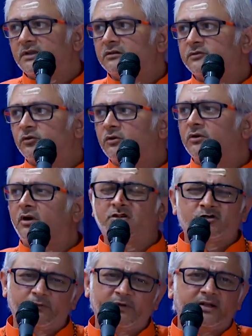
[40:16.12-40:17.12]
So lots
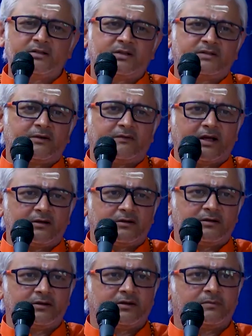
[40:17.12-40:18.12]
of villagers have
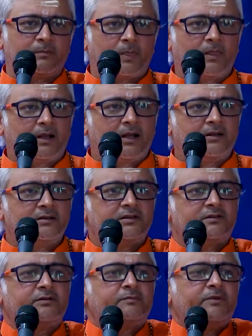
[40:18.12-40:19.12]
gathered there, and
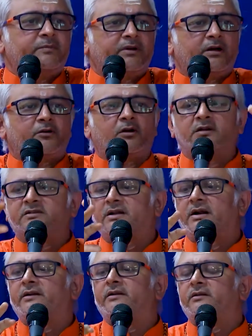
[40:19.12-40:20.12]
these people are all
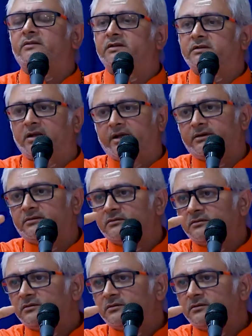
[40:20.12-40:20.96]
standing in this line